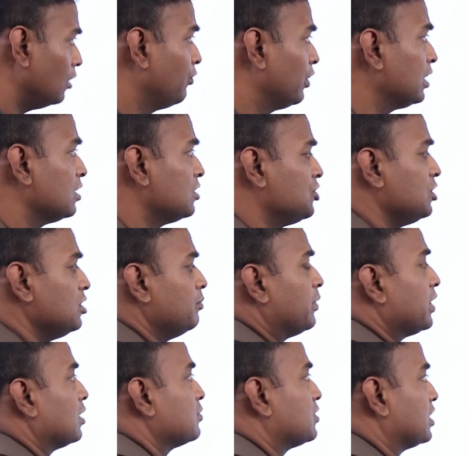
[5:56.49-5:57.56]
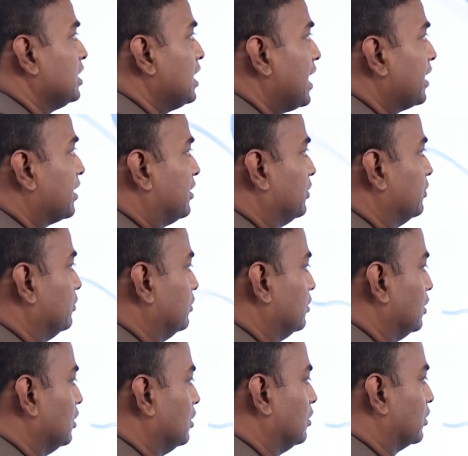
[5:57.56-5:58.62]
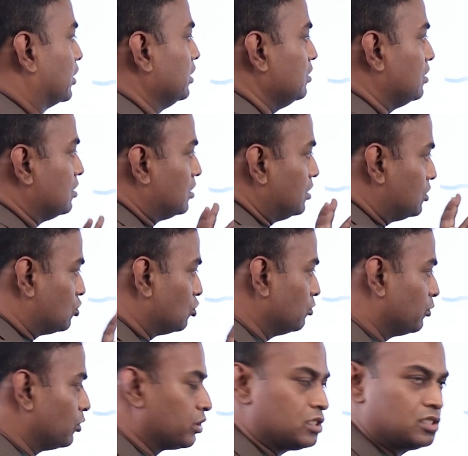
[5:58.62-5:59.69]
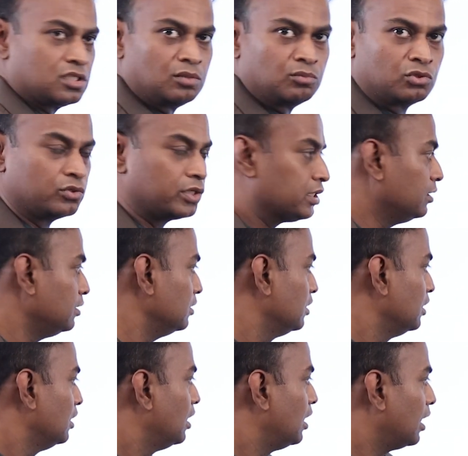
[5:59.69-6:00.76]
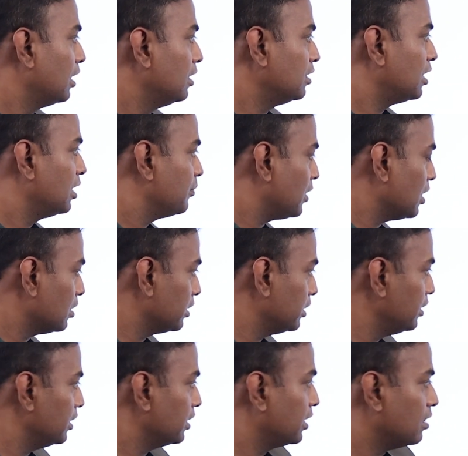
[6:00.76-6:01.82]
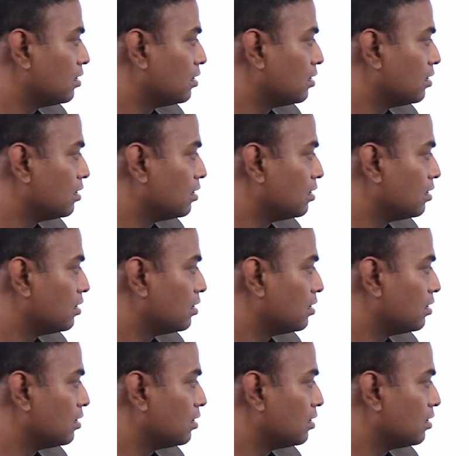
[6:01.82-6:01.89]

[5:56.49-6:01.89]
When the gene becomes inactive, okay, these histone proteins come together and mRNA